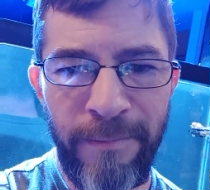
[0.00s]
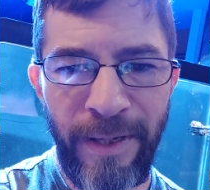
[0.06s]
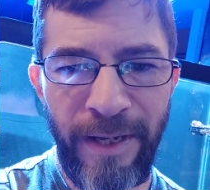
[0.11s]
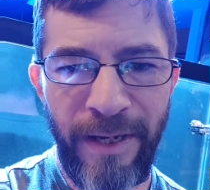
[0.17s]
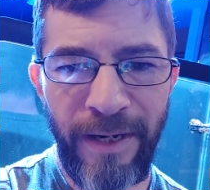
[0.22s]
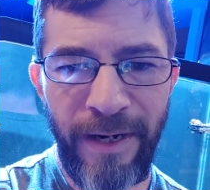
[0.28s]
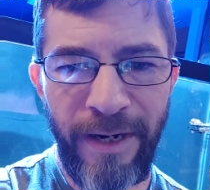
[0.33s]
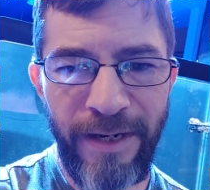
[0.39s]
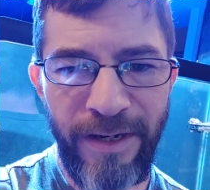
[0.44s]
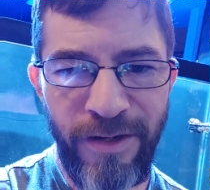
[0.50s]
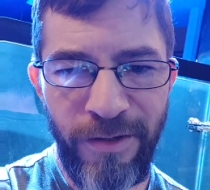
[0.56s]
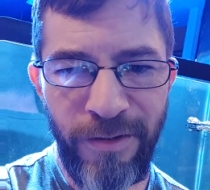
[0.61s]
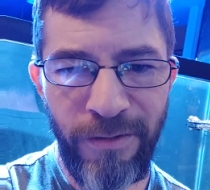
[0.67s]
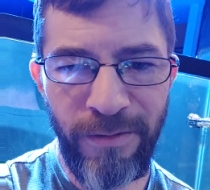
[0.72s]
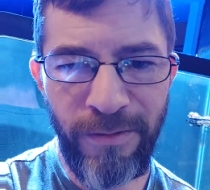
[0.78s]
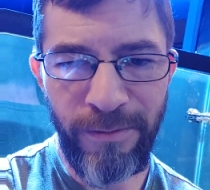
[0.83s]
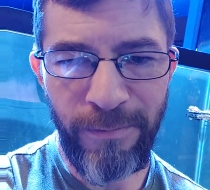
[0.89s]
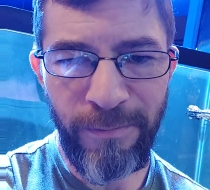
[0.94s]
And I
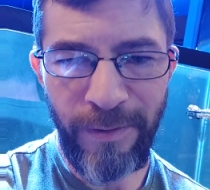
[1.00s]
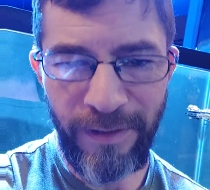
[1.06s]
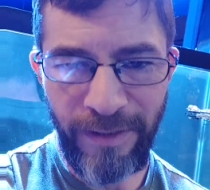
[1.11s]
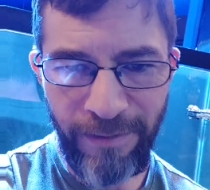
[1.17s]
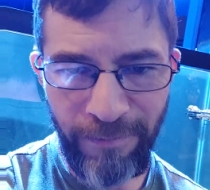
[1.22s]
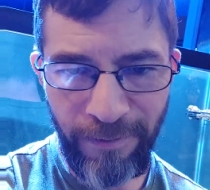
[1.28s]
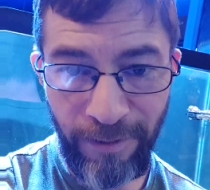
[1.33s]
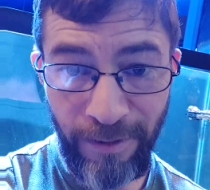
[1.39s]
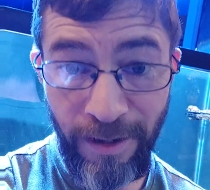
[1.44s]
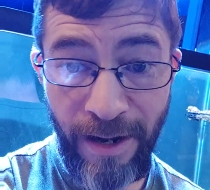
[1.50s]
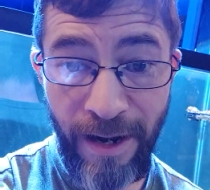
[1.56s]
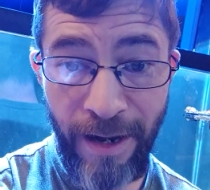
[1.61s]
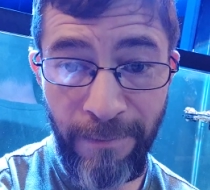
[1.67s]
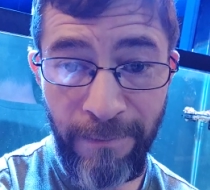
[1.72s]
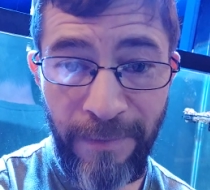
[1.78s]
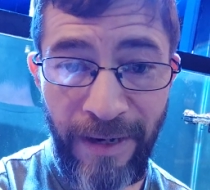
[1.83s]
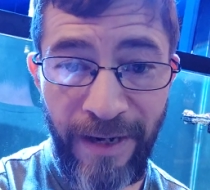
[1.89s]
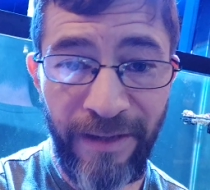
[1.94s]
do, believe it or
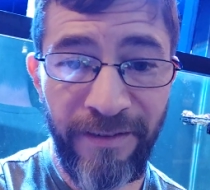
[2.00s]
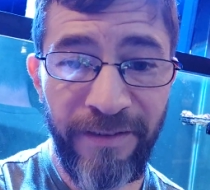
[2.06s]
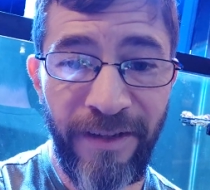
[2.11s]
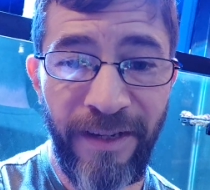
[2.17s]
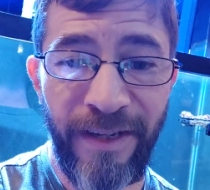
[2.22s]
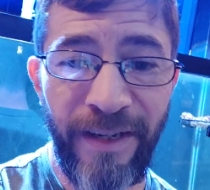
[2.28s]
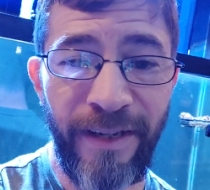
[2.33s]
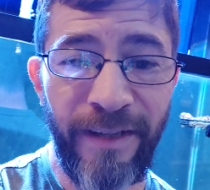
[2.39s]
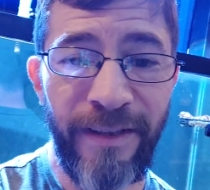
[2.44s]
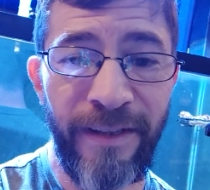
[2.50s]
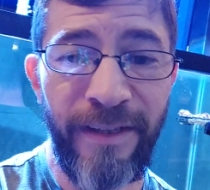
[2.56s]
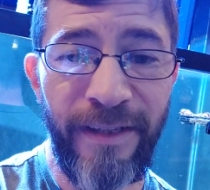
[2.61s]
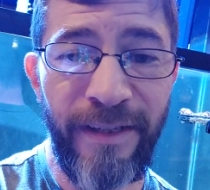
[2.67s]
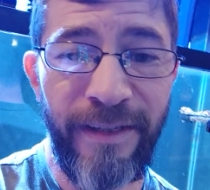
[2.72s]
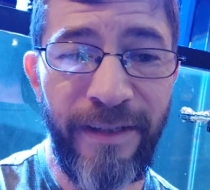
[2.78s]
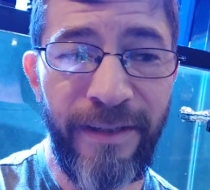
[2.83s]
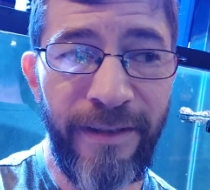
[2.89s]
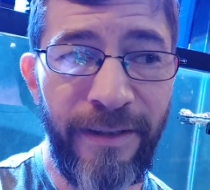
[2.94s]
not,
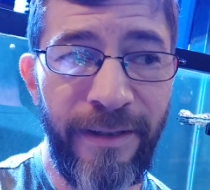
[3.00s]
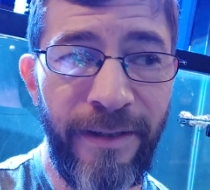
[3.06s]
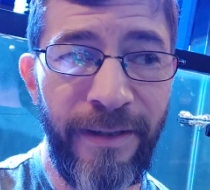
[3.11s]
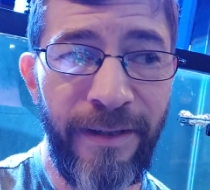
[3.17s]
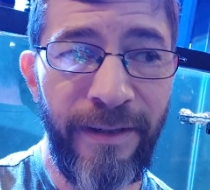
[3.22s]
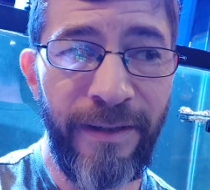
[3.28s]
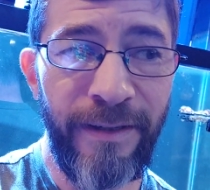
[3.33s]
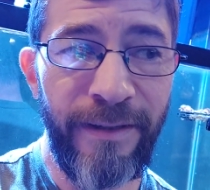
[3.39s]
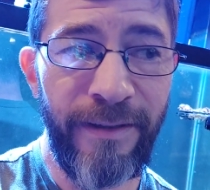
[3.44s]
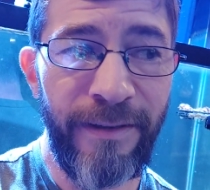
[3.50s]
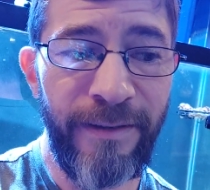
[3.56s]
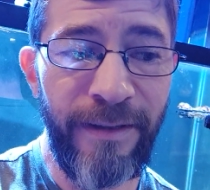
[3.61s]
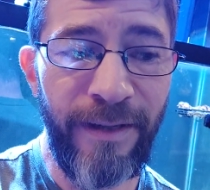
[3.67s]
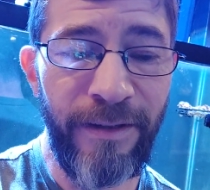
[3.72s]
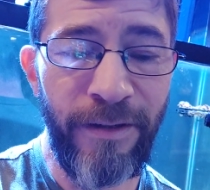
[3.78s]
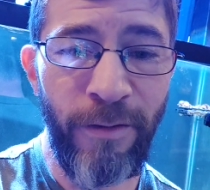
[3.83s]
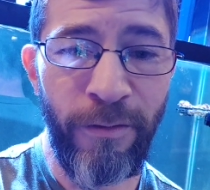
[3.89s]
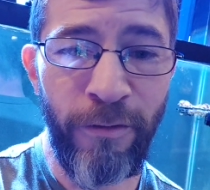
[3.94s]
painstakingly,
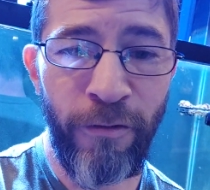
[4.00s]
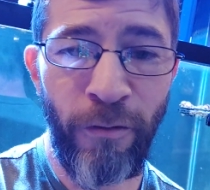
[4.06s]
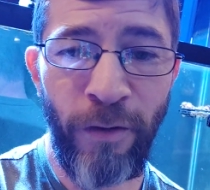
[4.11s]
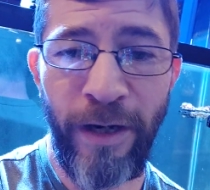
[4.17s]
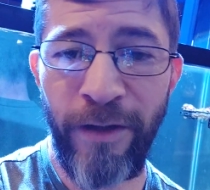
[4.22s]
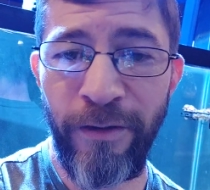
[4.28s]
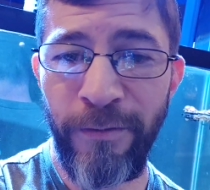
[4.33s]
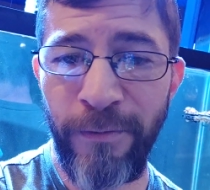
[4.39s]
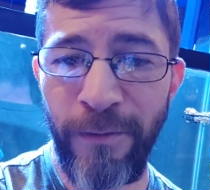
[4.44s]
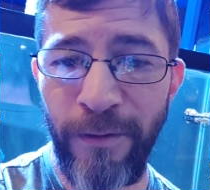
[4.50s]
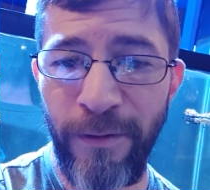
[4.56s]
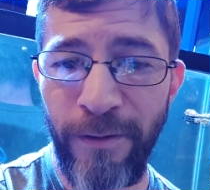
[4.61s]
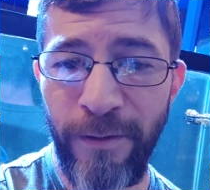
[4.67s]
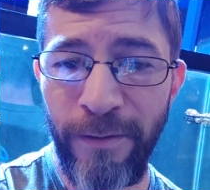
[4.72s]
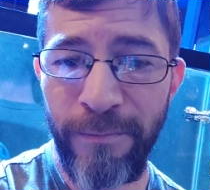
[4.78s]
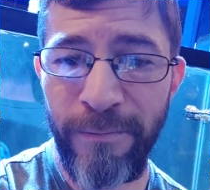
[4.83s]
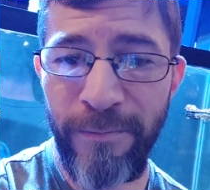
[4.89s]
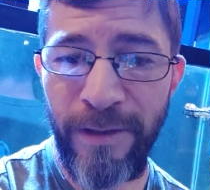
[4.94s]
I don't
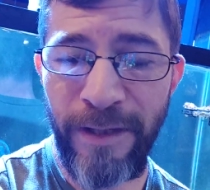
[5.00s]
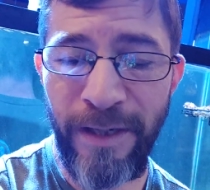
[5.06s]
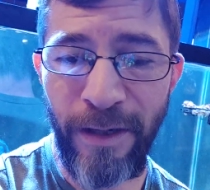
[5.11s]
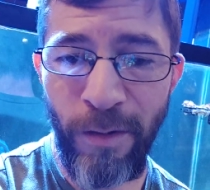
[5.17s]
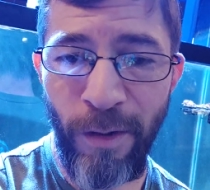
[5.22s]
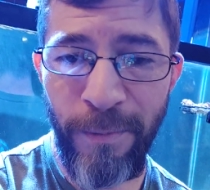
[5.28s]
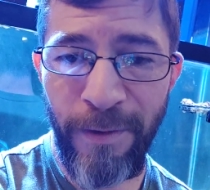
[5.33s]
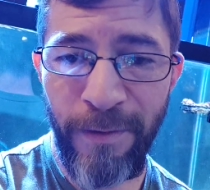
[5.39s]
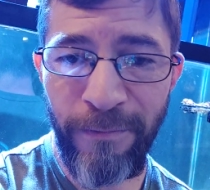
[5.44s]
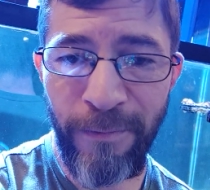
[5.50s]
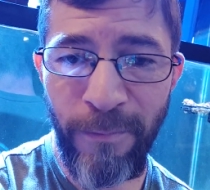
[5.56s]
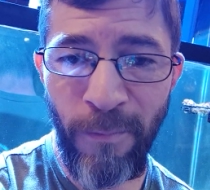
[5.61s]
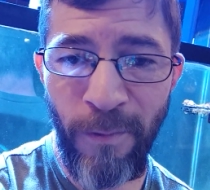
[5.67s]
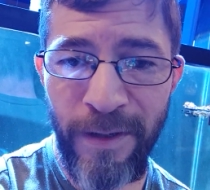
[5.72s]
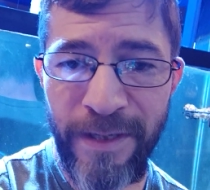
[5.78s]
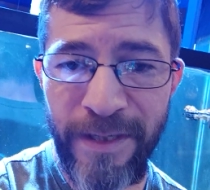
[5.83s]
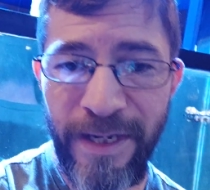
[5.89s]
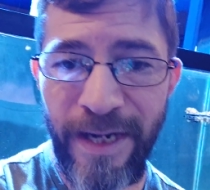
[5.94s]
transfer the equipment
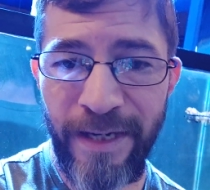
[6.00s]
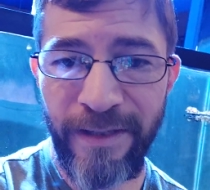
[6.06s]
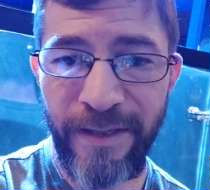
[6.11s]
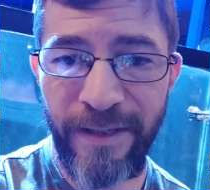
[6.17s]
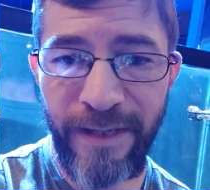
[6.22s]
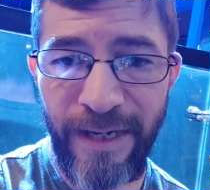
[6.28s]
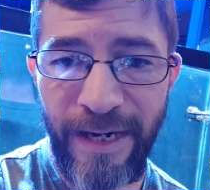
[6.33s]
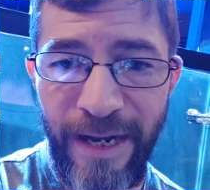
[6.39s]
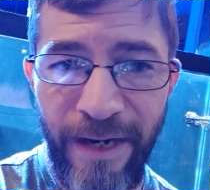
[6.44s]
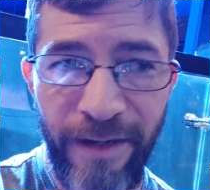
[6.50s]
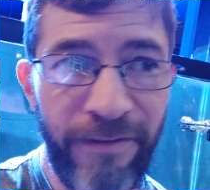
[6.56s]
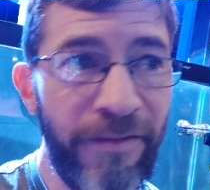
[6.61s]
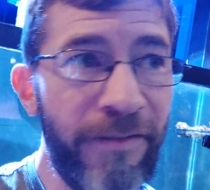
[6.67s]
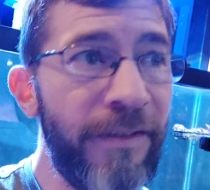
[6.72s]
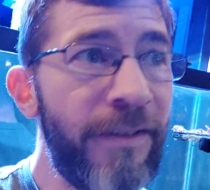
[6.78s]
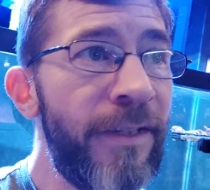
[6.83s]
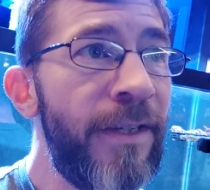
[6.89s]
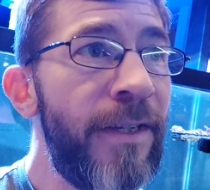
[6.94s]
from one tank to the
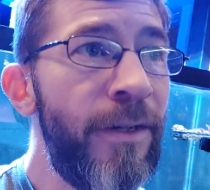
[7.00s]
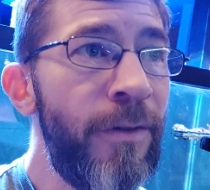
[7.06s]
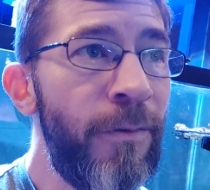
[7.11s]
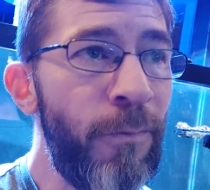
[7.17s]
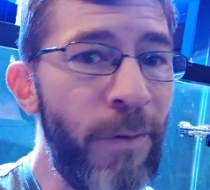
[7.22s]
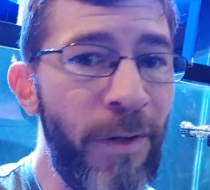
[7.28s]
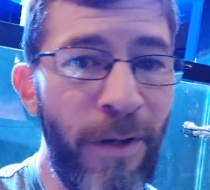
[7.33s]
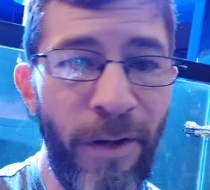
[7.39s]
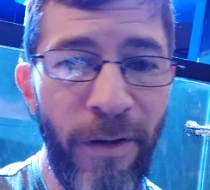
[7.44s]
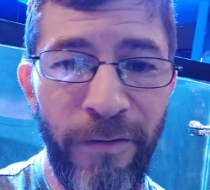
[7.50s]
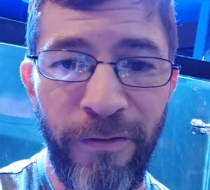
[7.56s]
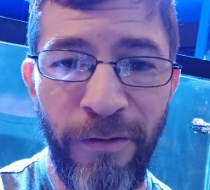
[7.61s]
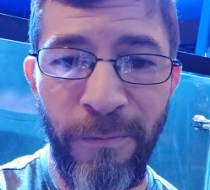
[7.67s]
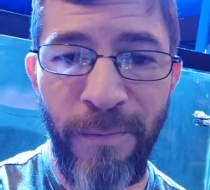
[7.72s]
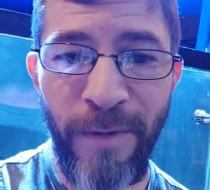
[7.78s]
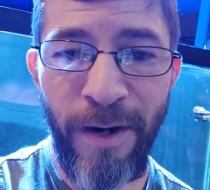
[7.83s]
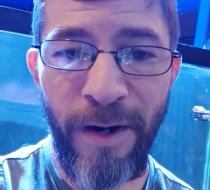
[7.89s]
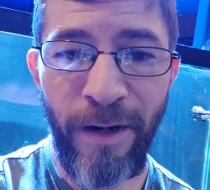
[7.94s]
next. We also
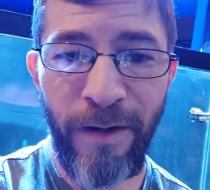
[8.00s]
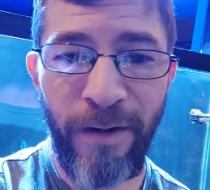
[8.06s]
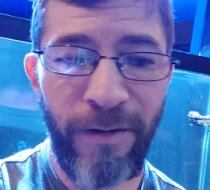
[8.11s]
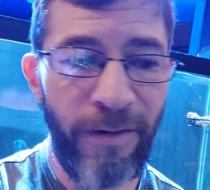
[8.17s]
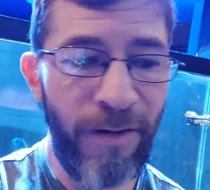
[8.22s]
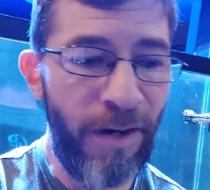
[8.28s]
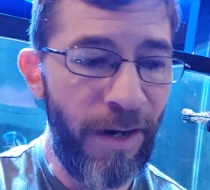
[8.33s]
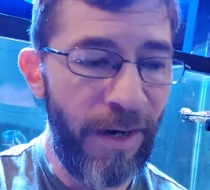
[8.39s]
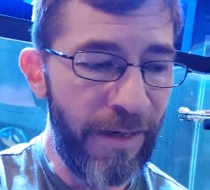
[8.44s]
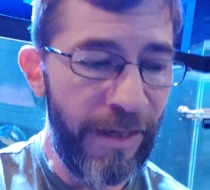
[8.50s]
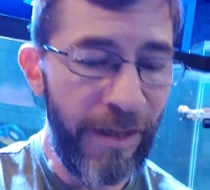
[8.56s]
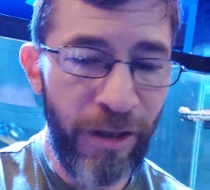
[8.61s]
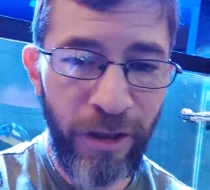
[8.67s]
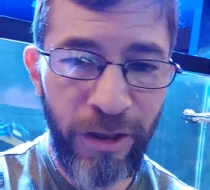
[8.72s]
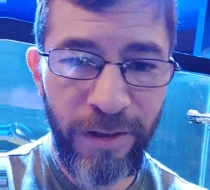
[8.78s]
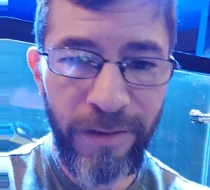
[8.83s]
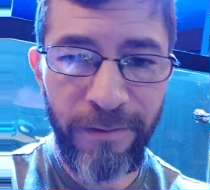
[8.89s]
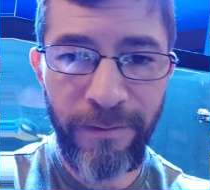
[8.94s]
mark on
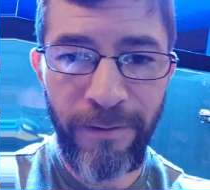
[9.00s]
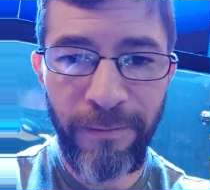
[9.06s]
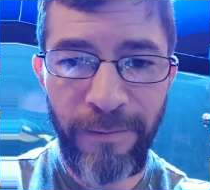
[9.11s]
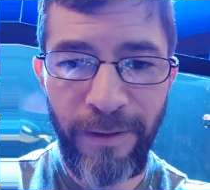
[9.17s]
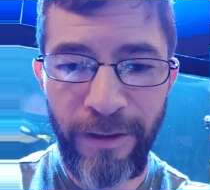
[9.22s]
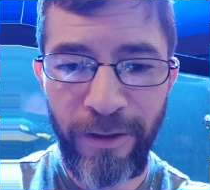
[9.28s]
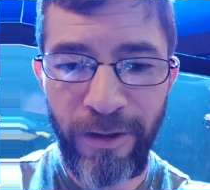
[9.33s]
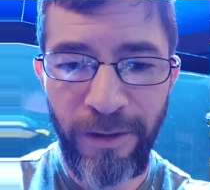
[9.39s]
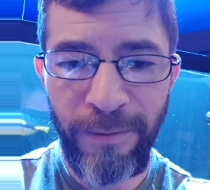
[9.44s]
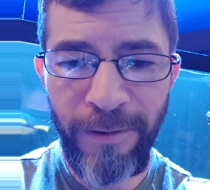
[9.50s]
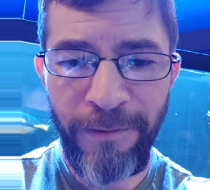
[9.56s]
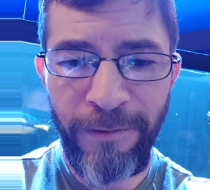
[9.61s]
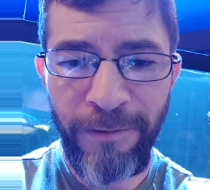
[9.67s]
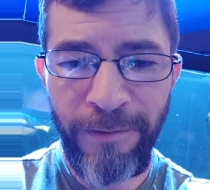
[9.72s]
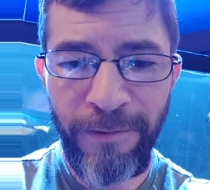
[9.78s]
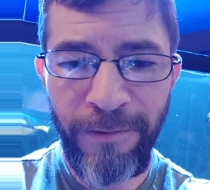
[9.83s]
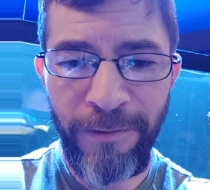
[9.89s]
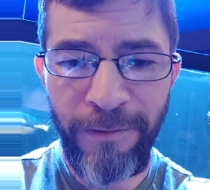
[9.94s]
each, actually let me
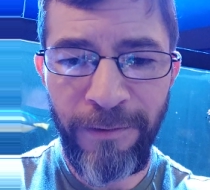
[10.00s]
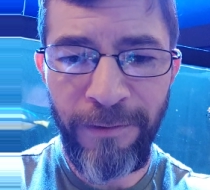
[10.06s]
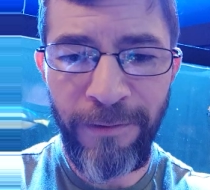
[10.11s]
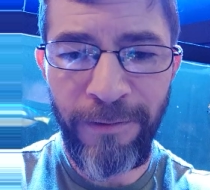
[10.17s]
flip the camera